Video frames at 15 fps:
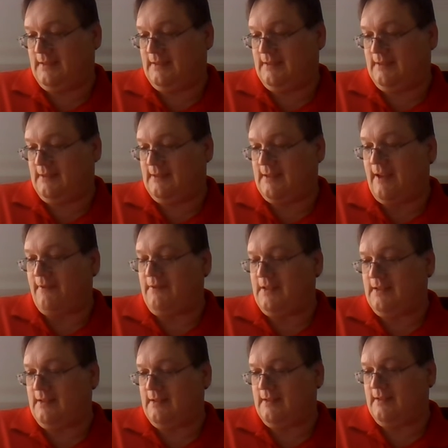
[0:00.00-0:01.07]

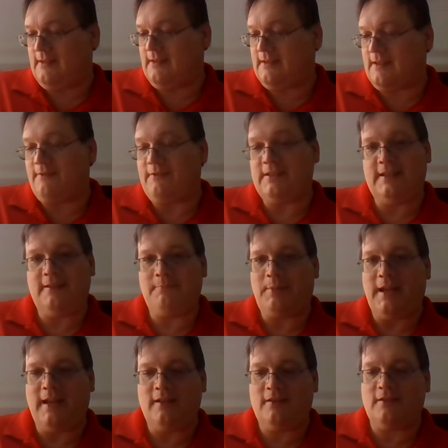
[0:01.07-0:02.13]
17
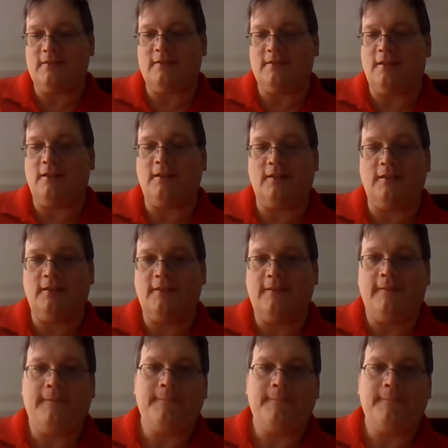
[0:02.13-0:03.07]
pages long,